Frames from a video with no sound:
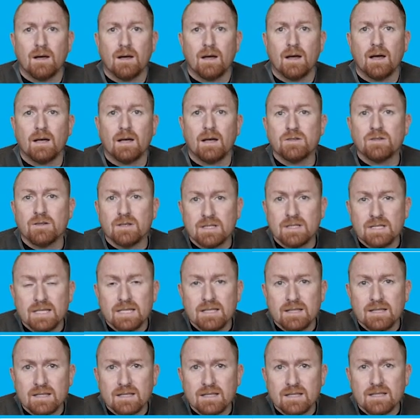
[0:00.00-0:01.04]
As you can see
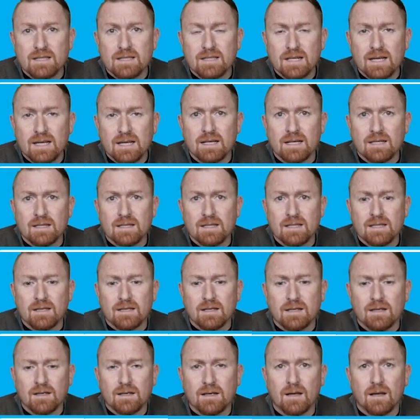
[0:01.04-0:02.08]
in this slide,
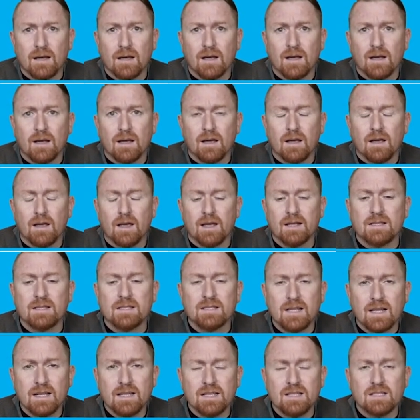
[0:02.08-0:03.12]
in
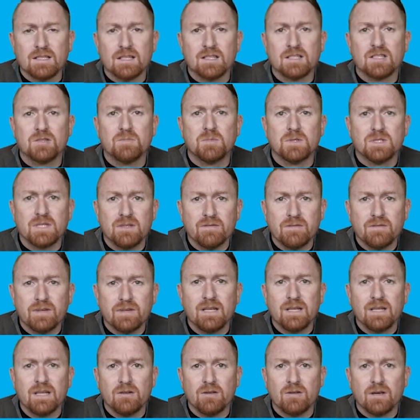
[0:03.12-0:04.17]
studies
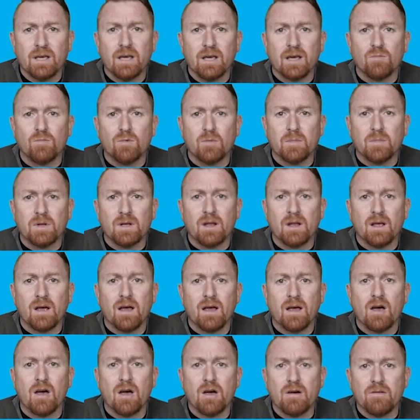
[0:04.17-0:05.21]
specifically looking at women
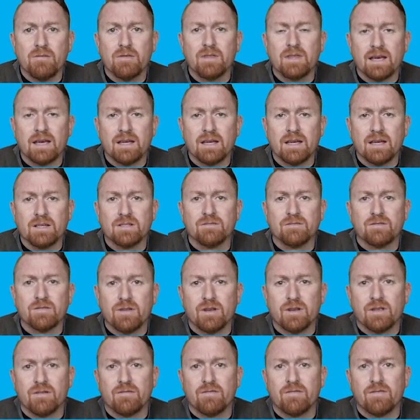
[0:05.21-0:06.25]
over the age of
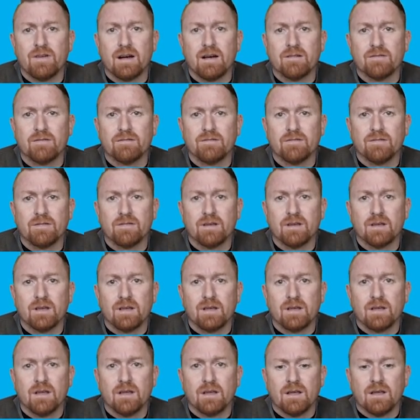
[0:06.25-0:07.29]
35,
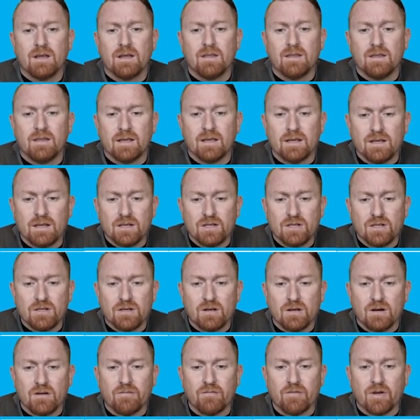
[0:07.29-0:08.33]
the addition
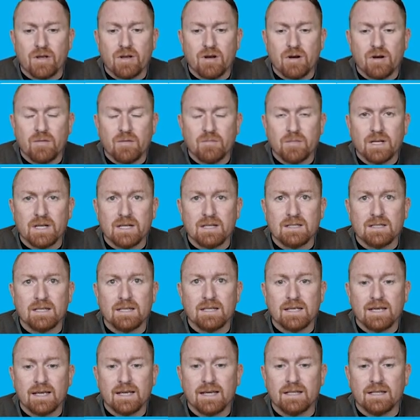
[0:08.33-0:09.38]
of recombinant
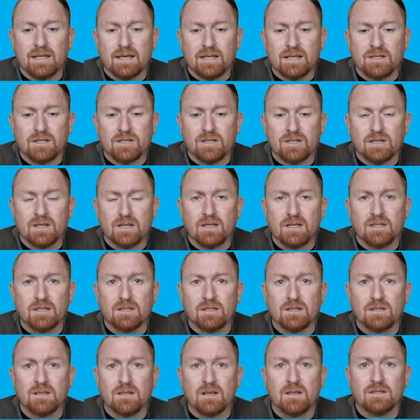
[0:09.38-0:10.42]
LH is
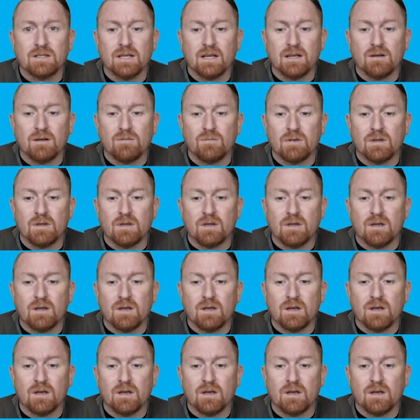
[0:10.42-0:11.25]
associated with